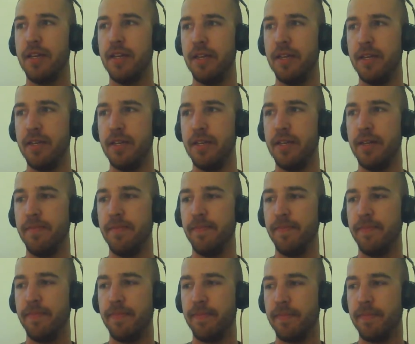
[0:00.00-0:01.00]
I
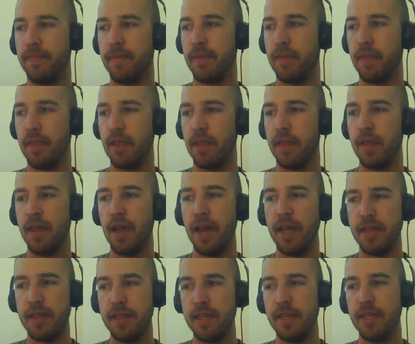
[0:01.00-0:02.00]

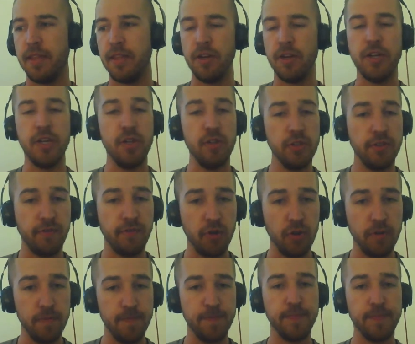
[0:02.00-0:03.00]
think they're
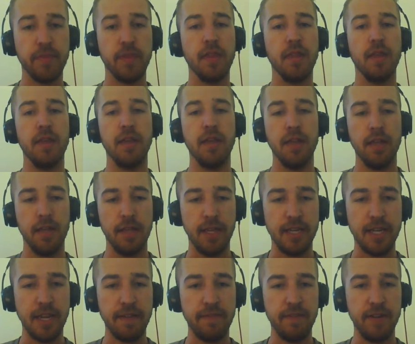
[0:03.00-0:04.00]
useful. They
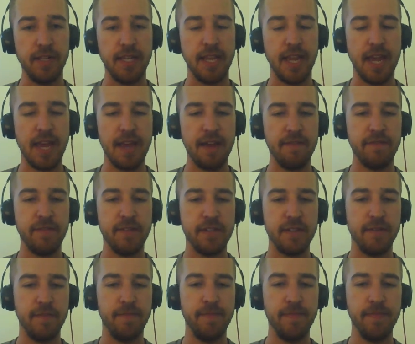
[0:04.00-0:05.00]
definitely have
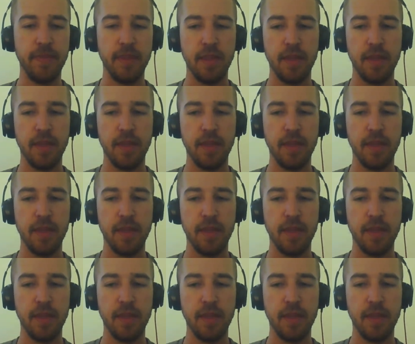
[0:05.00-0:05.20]
some